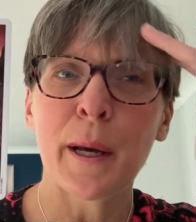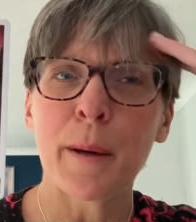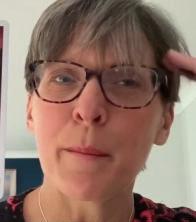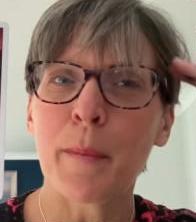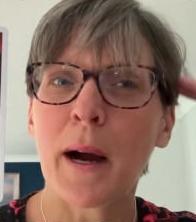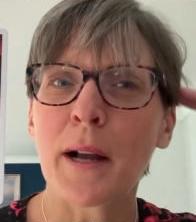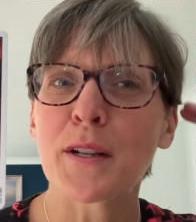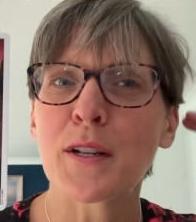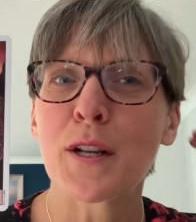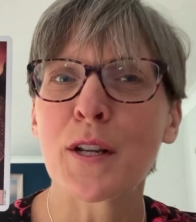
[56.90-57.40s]

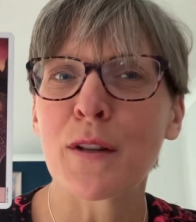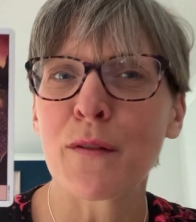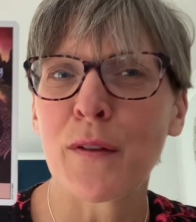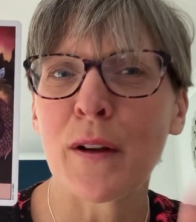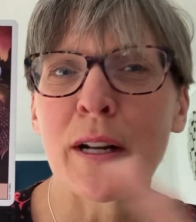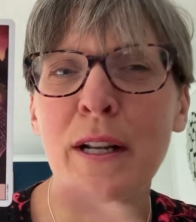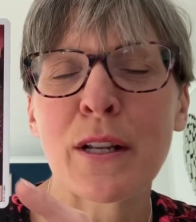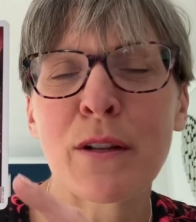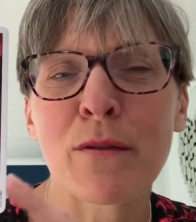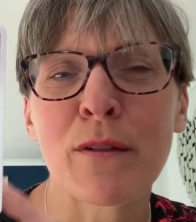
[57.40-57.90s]
but I just
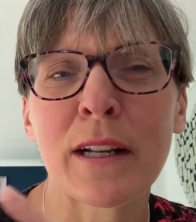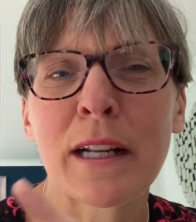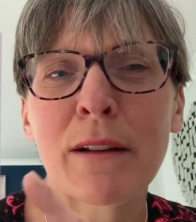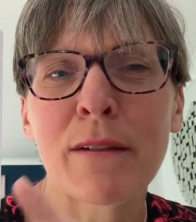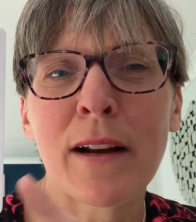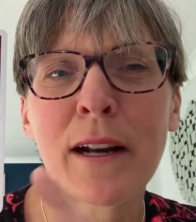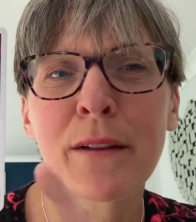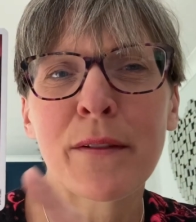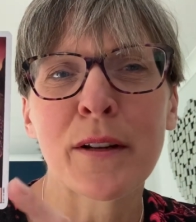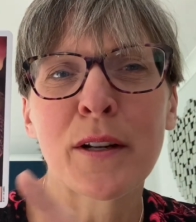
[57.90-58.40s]
feel it's really
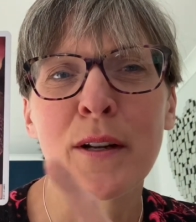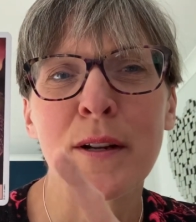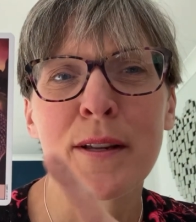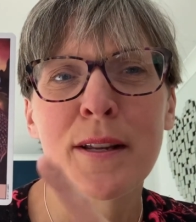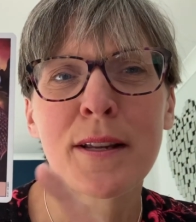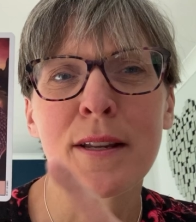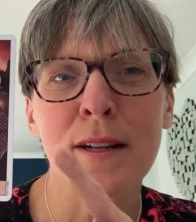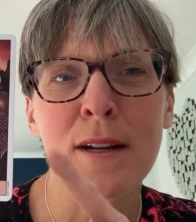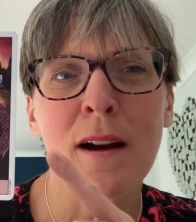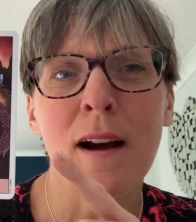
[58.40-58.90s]
relevant because
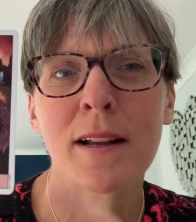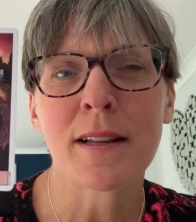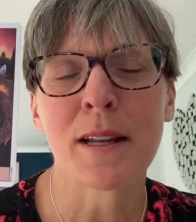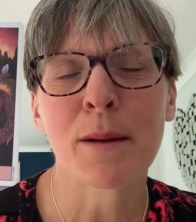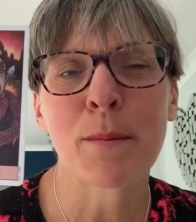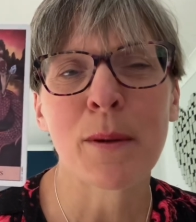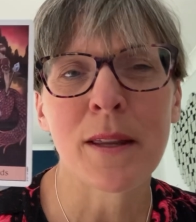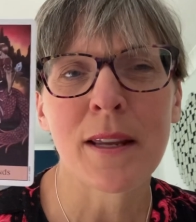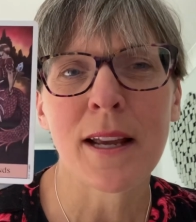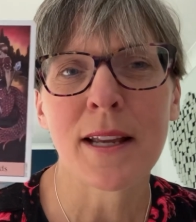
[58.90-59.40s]
this ties
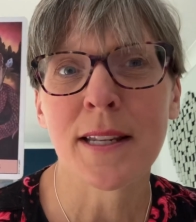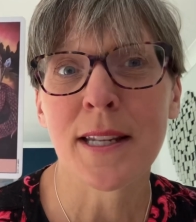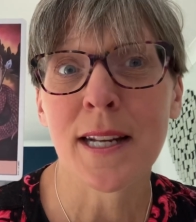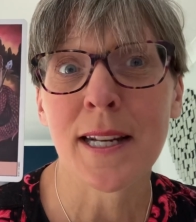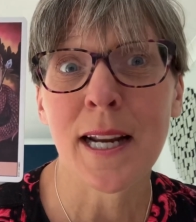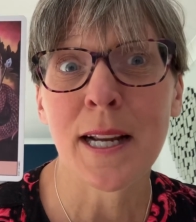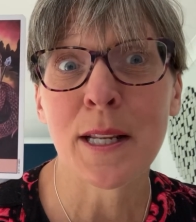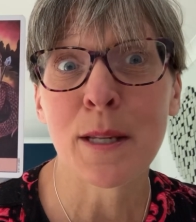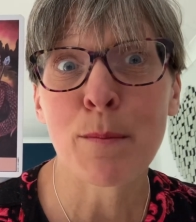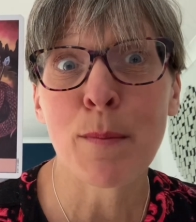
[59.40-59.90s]
in with
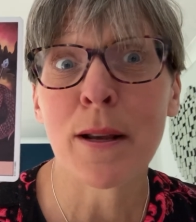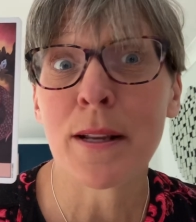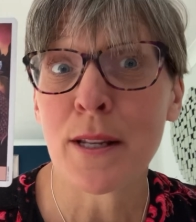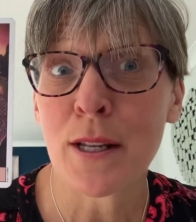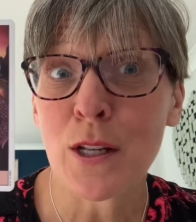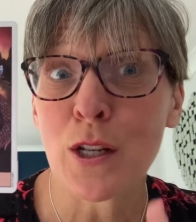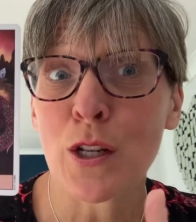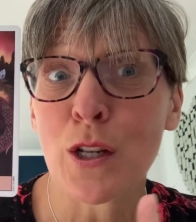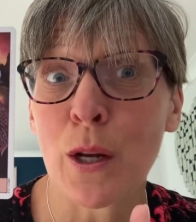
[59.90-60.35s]
yesterday's message.